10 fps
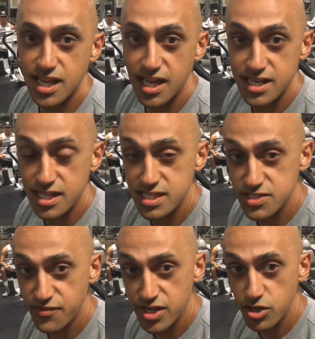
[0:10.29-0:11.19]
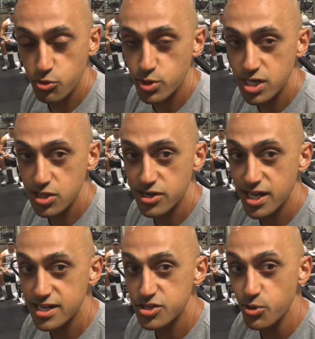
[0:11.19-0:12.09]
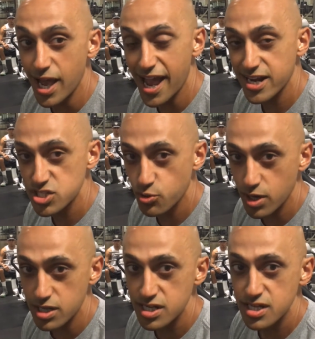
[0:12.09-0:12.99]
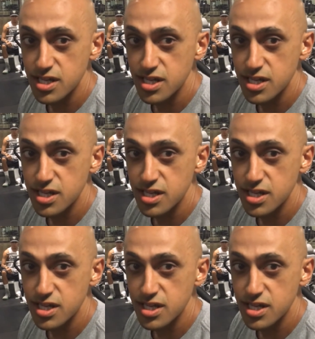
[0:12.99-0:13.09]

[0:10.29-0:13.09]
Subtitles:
and in this video we're gonna learn how to do a hack squat.